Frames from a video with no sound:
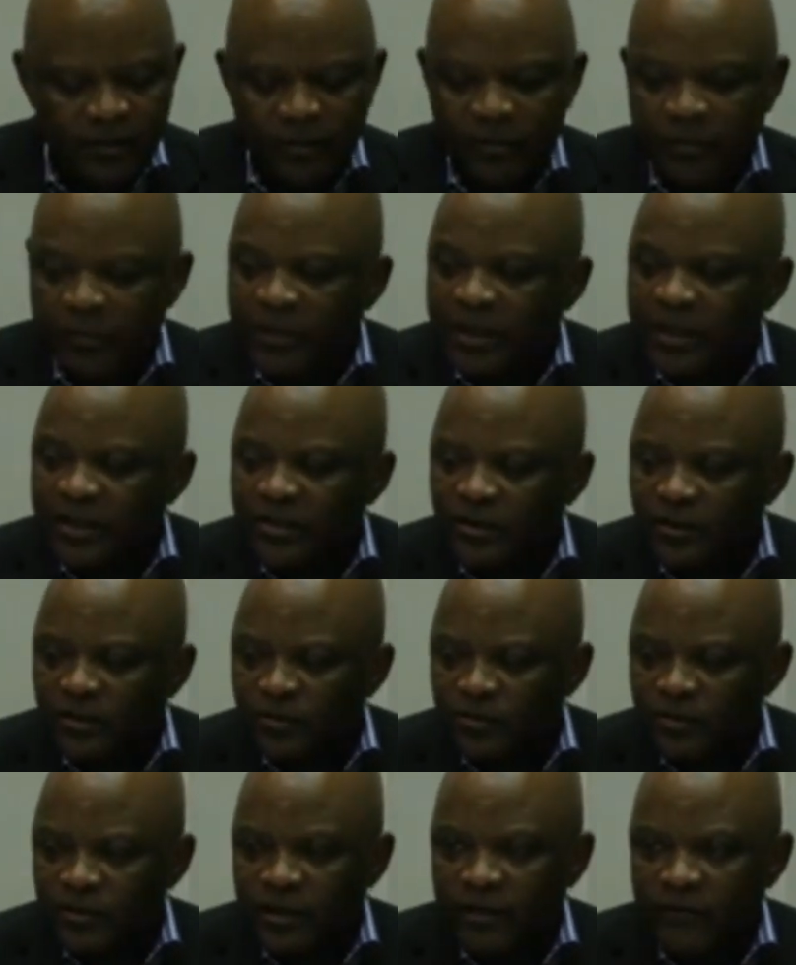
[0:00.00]
Based
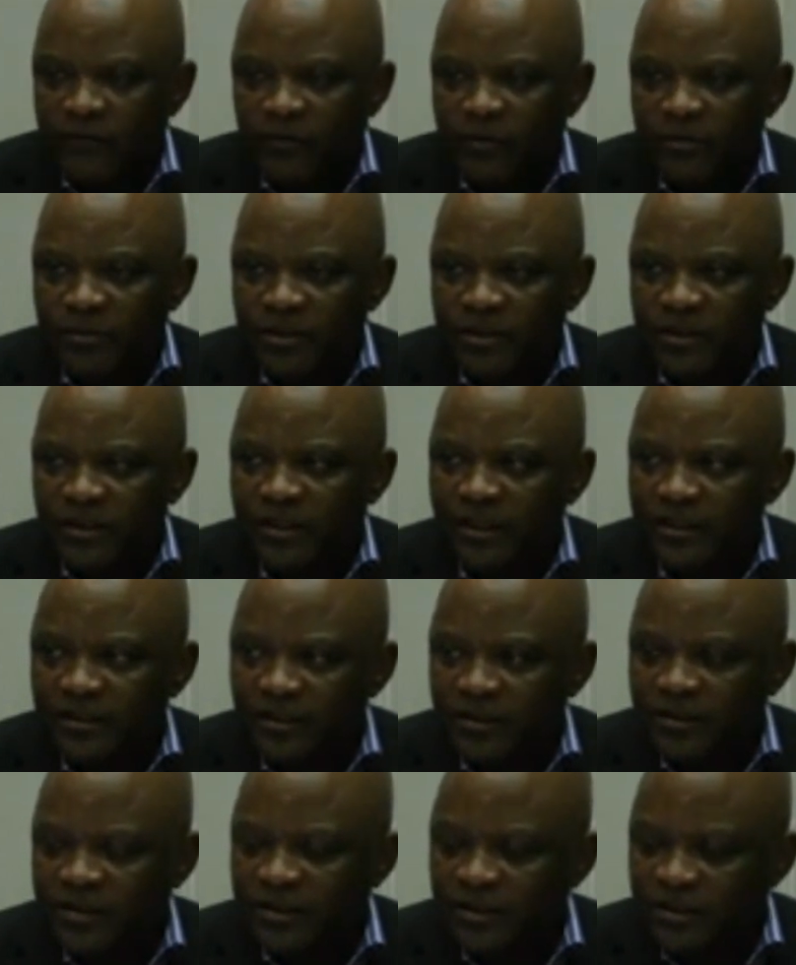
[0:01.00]
on the information I
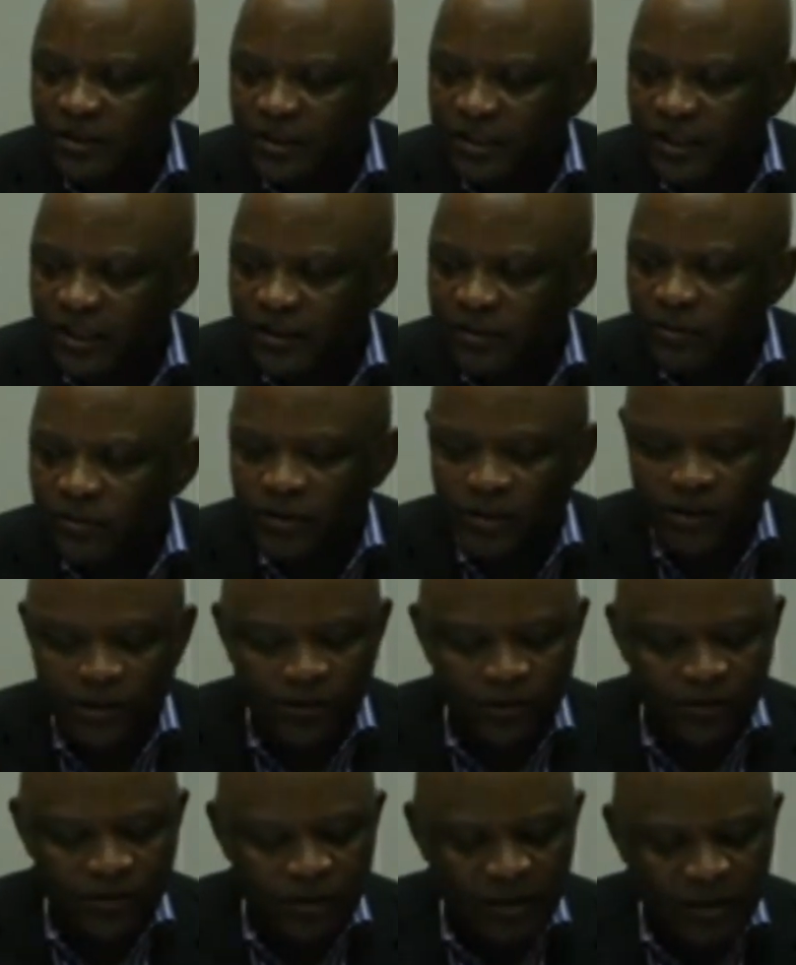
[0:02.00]
just shared with
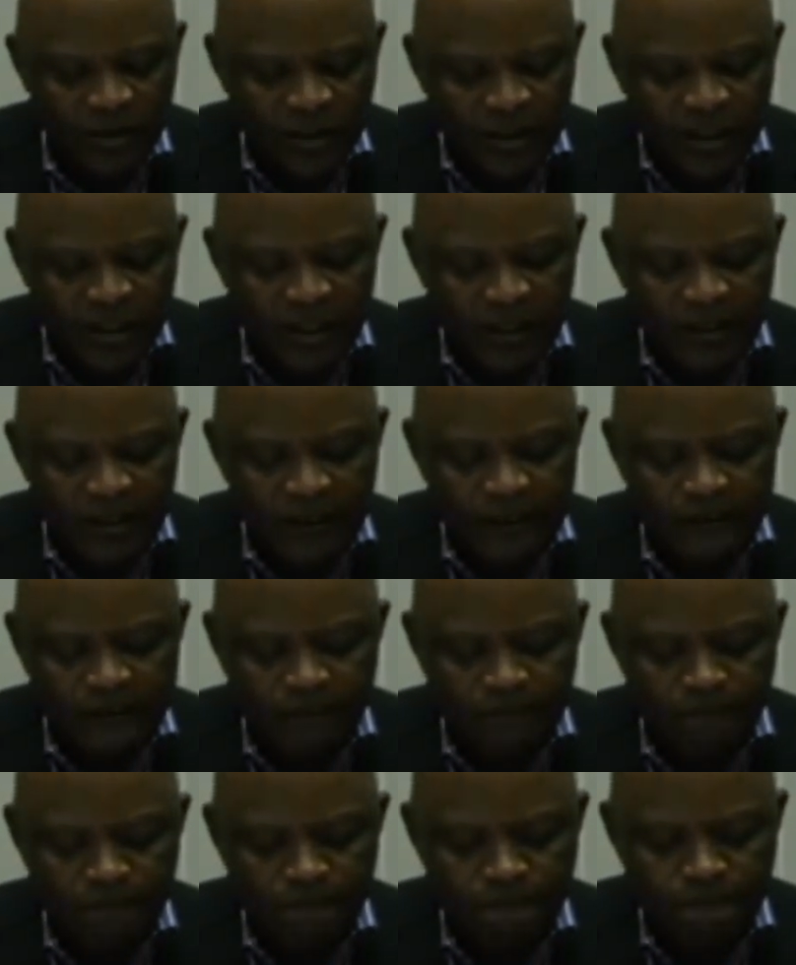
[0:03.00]
you
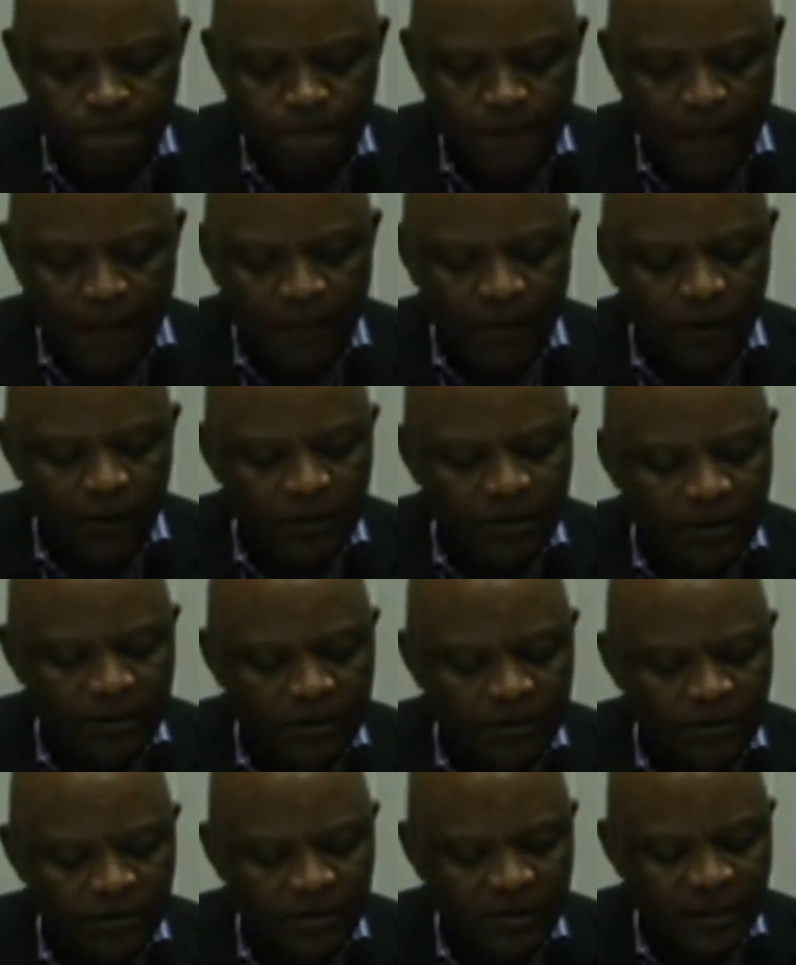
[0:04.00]
about
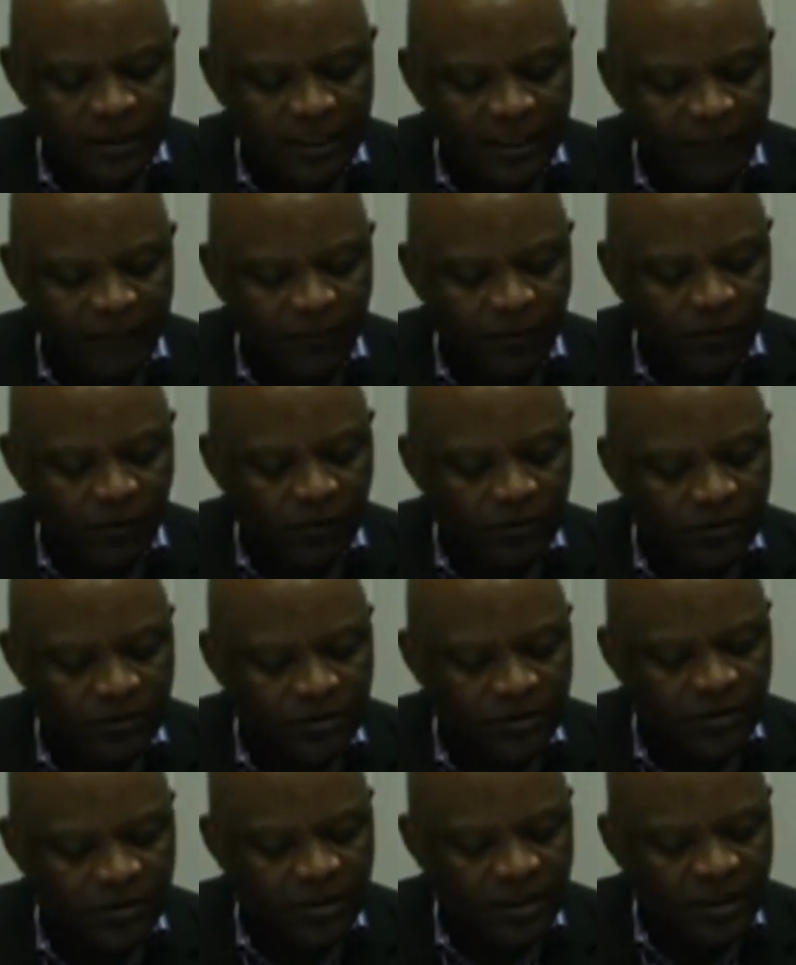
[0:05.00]
countries that have
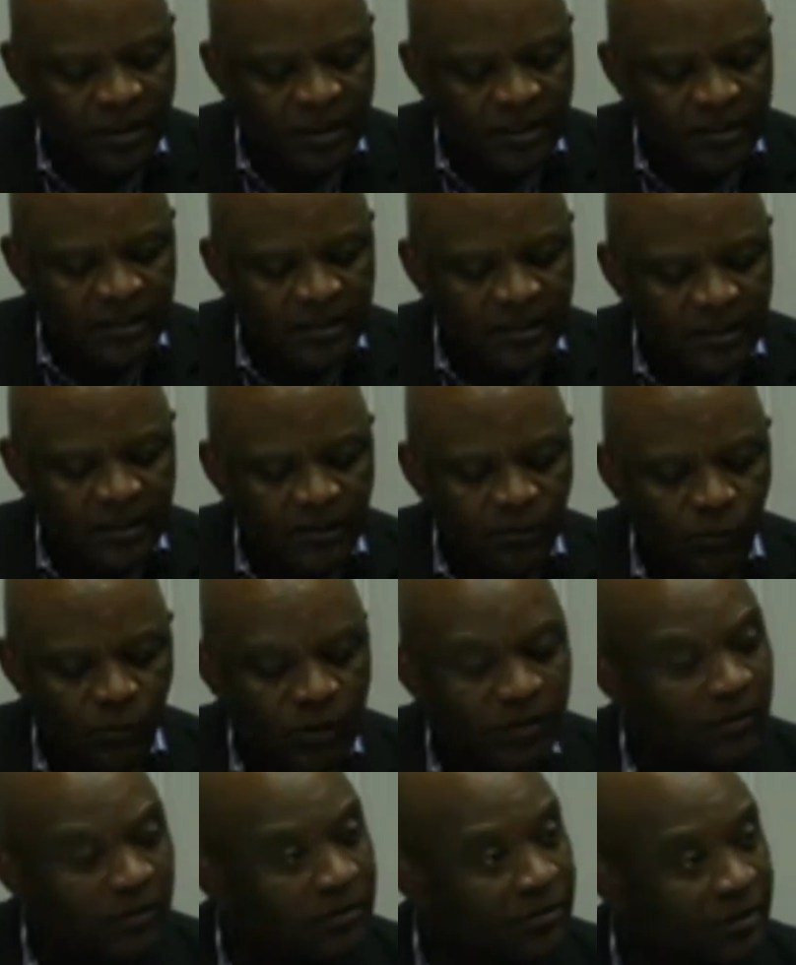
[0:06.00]
crossed the
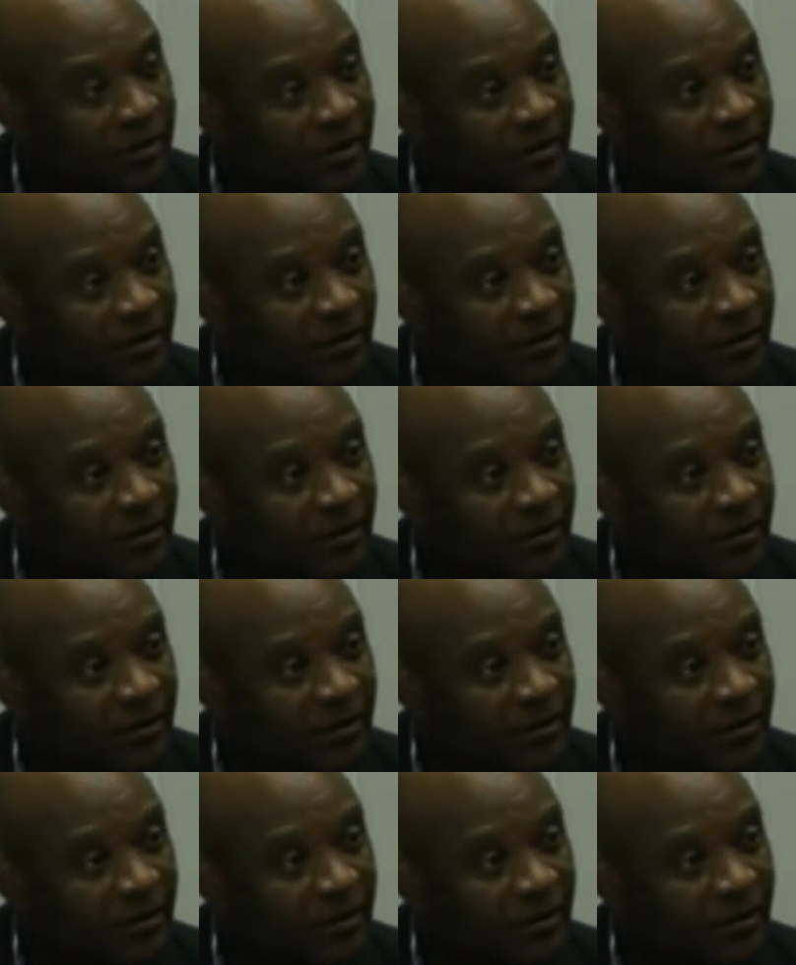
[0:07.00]
100